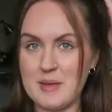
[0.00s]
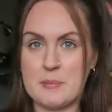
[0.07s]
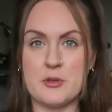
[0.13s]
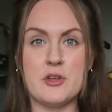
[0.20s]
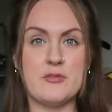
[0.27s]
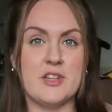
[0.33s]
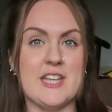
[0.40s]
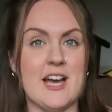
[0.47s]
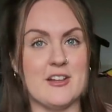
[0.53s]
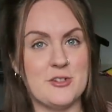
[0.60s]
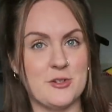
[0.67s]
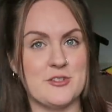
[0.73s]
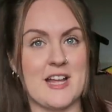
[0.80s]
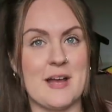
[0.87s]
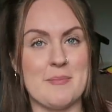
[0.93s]
People who really
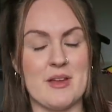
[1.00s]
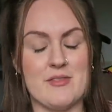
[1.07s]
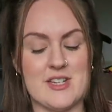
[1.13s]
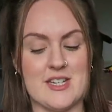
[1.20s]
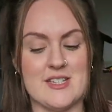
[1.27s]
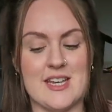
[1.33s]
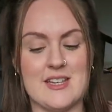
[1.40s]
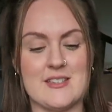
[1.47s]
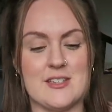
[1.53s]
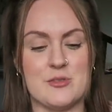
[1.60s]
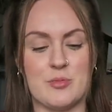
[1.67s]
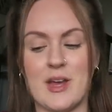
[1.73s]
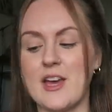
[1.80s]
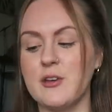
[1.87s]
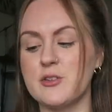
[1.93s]
understand my reading taste as
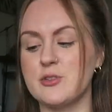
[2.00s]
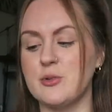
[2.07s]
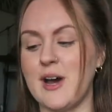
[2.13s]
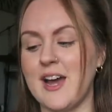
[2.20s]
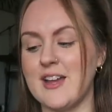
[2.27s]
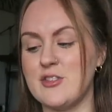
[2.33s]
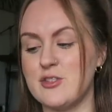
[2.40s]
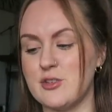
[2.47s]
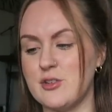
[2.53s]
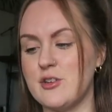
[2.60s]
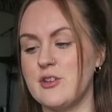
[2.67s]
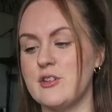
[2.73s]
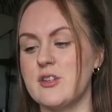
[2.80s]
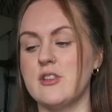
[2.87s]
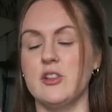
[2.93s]
well. So I
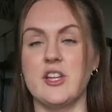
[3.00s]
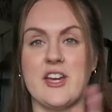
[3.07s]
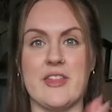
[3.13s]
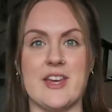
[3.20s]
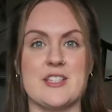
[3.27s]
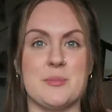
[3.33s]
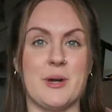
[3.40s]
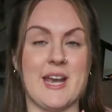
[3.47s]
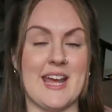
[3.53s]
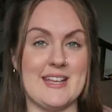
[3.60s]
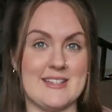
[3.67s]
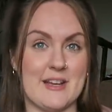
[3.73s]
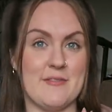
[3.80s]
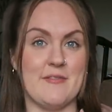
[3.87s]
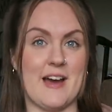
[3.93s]
do look at this one as
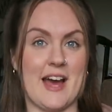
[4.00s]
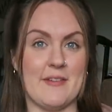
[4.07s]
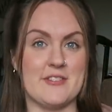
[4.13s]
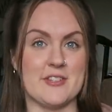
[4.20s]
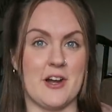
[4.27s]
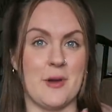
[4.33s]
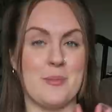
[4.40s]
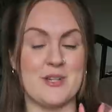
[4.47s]
a 5-star